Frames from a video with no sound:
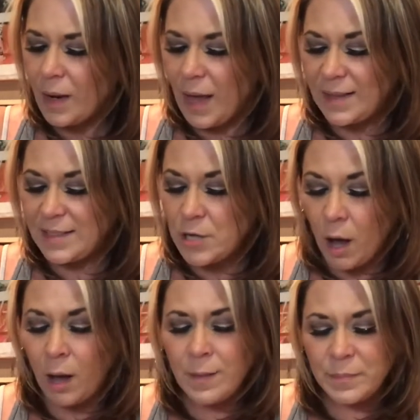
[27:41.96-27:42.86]
has
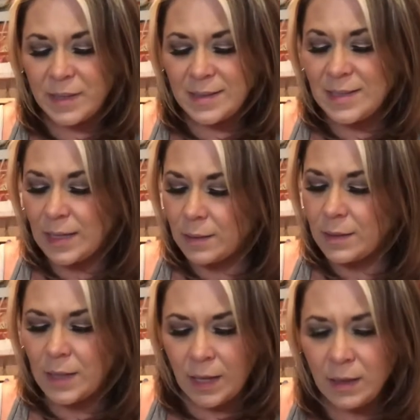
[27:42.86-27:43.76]
not been
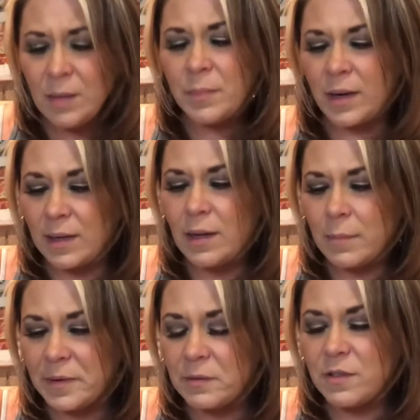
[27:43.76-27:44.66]
telling anybody
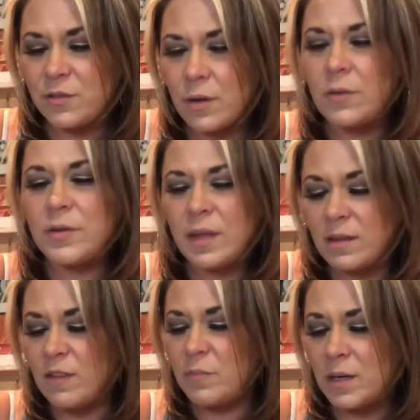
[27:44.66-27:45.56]
about the struggle that
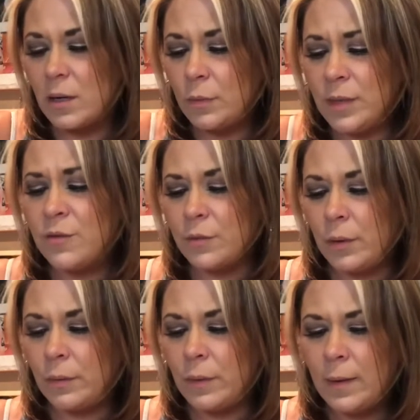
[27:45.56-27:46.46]
they've been going through.